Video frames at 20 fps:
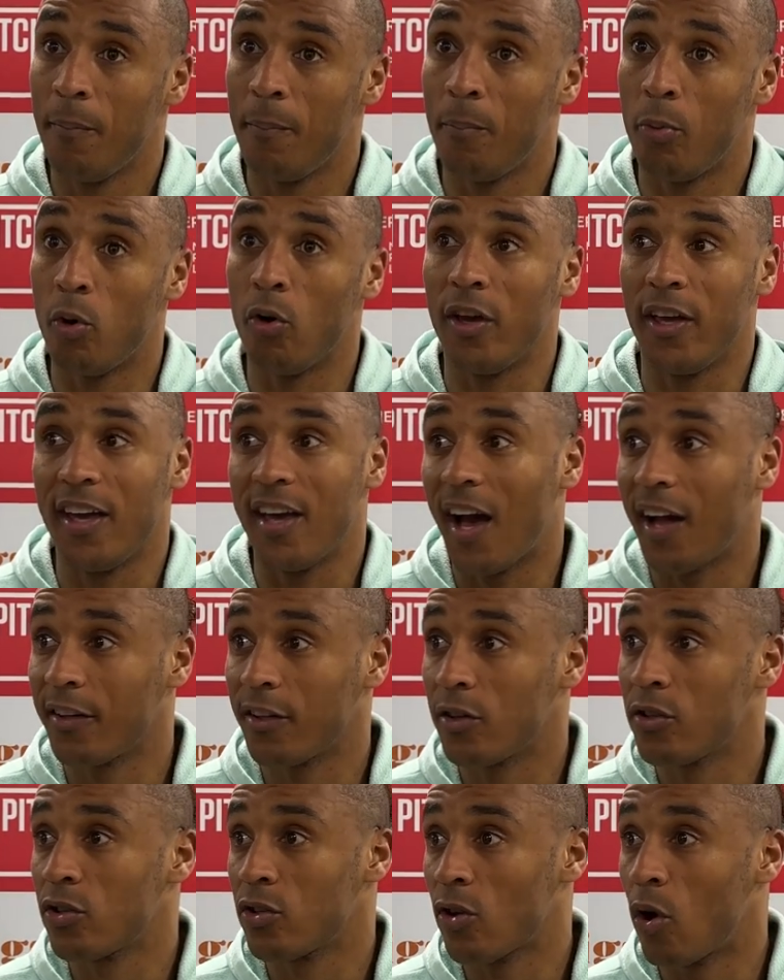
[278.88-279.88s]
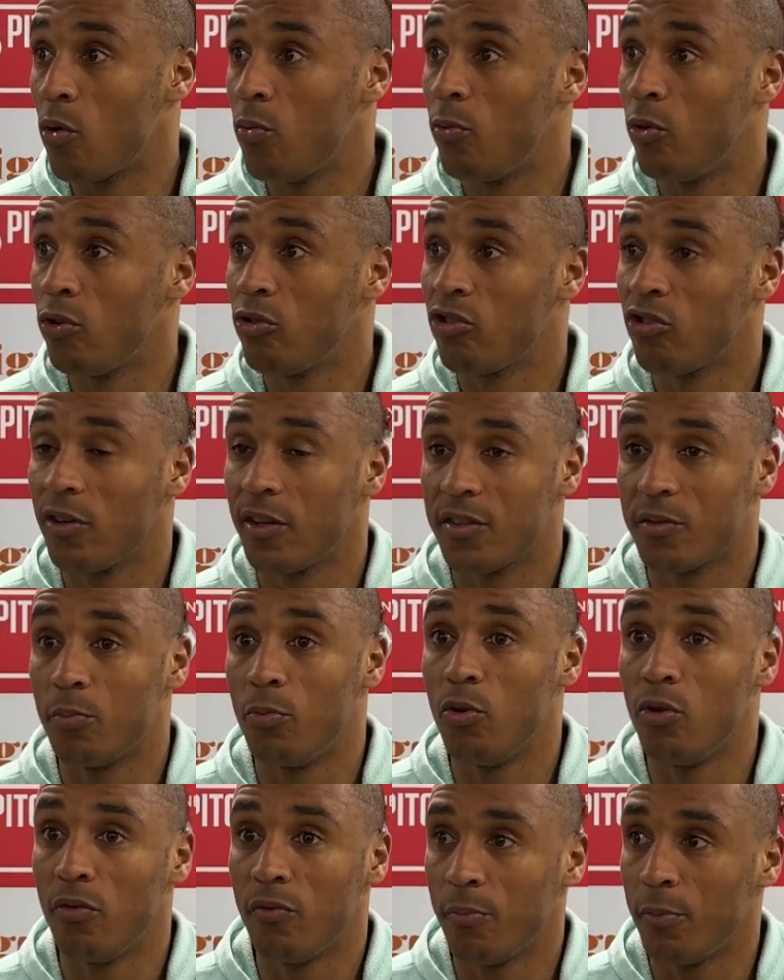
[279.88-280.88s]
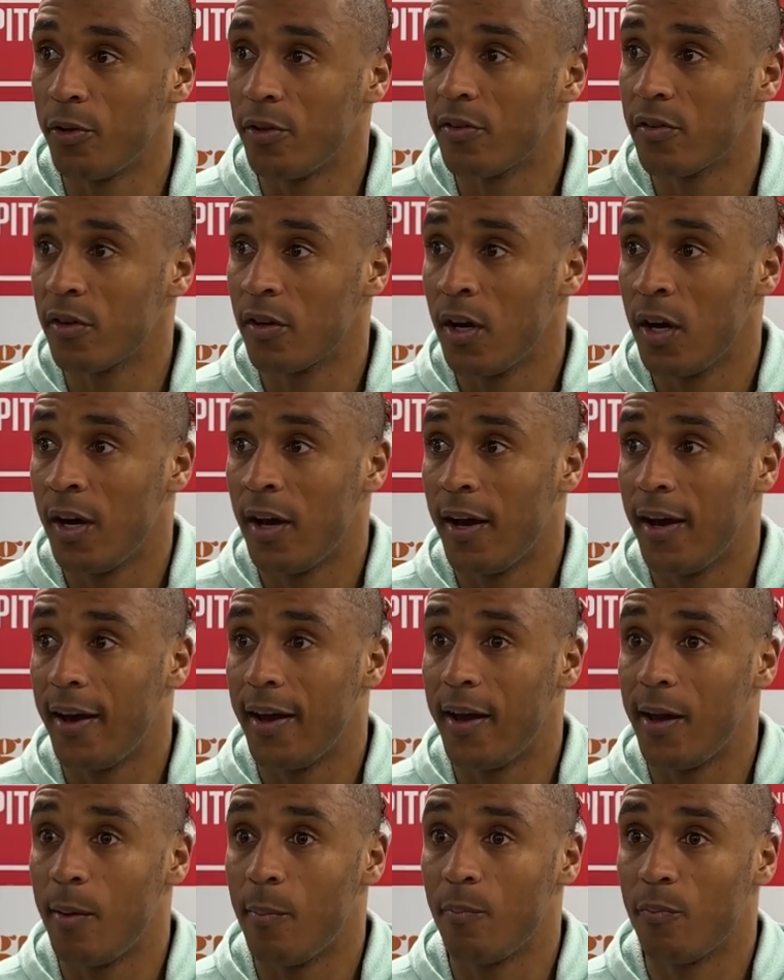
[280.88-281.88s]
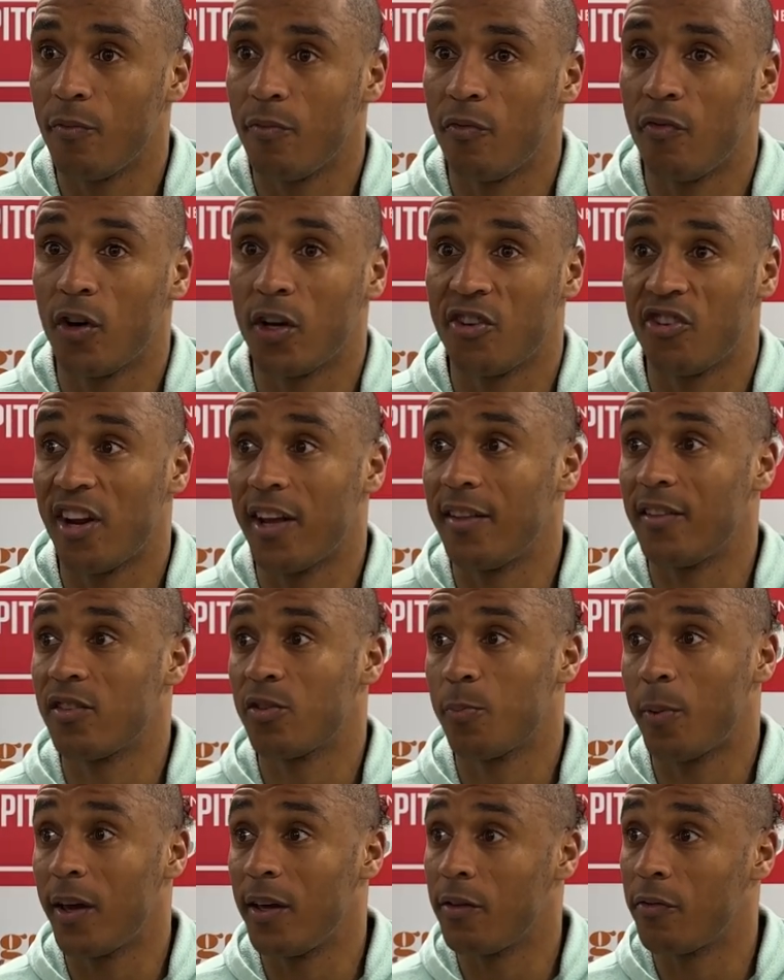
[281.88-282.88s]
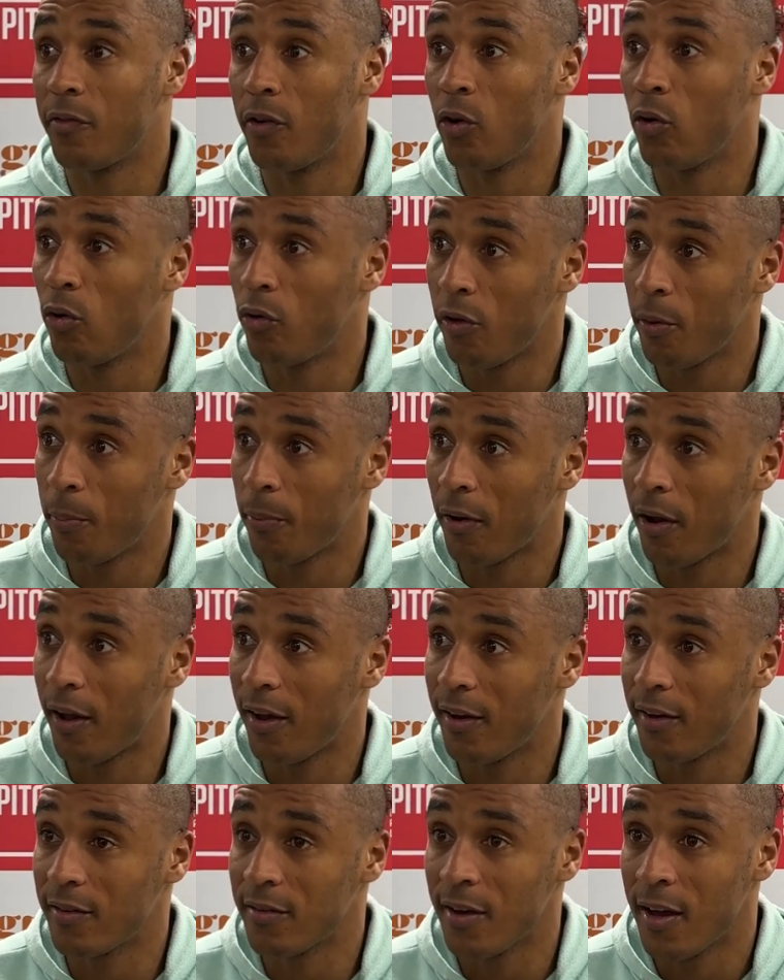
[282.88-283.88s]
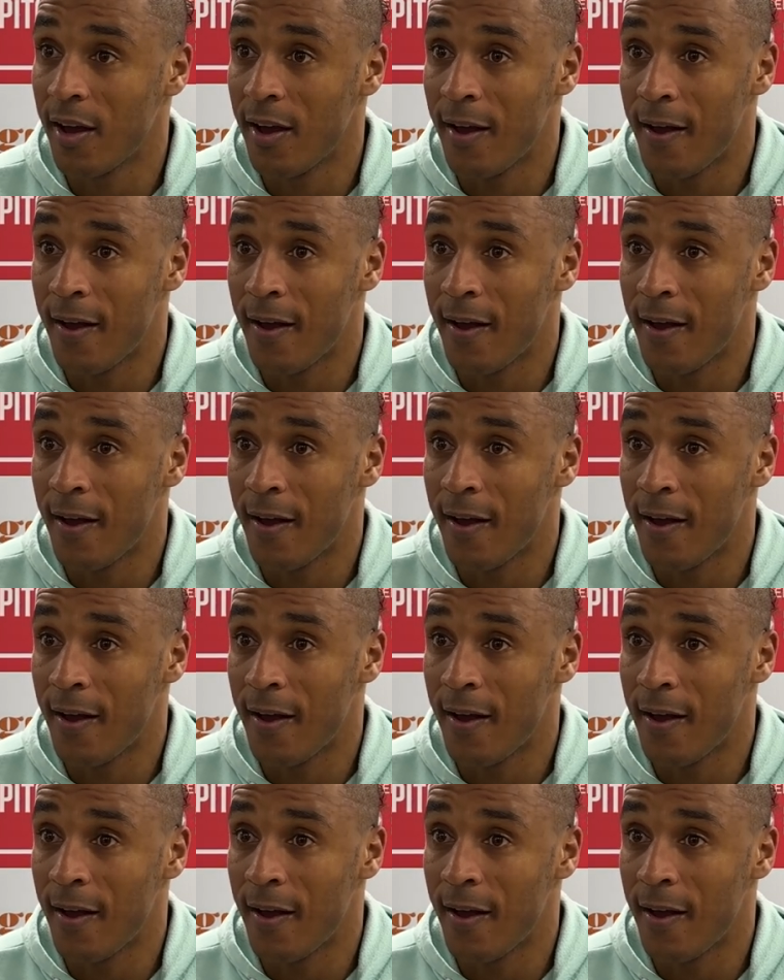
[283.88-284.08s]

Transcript: but he added so much his movement um, for creating space for other players.